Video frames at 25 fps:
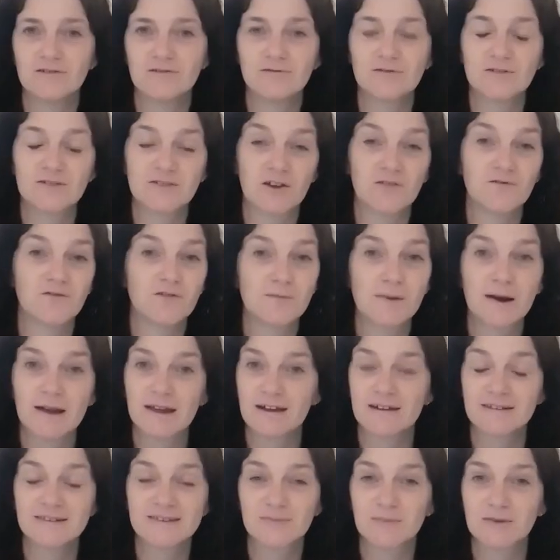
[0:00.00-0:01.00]
also for my
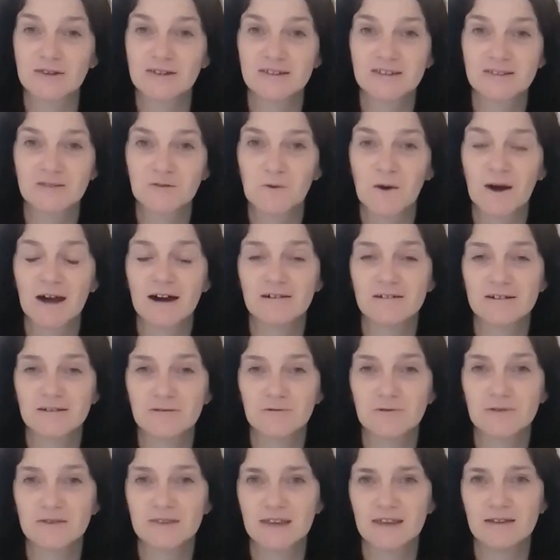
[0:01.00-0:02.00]
husband as well.
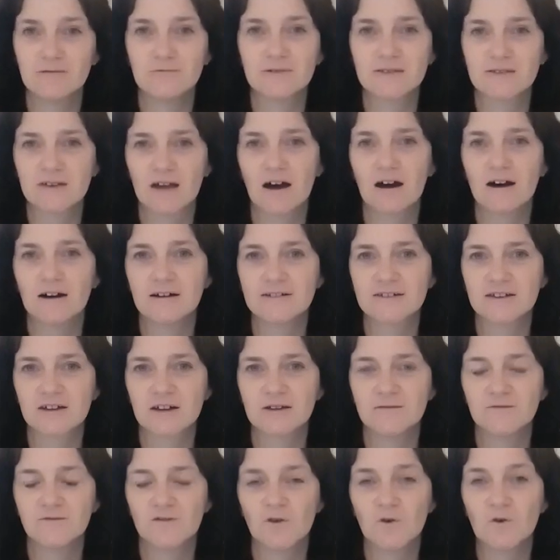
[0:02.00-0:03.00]
It was a hard
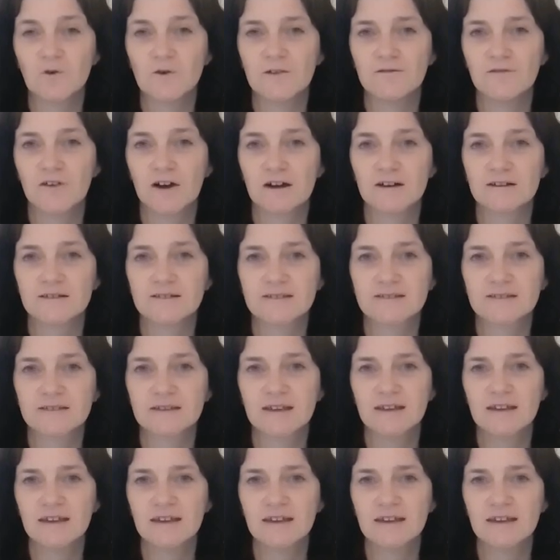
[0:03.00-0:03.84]
time for all of us.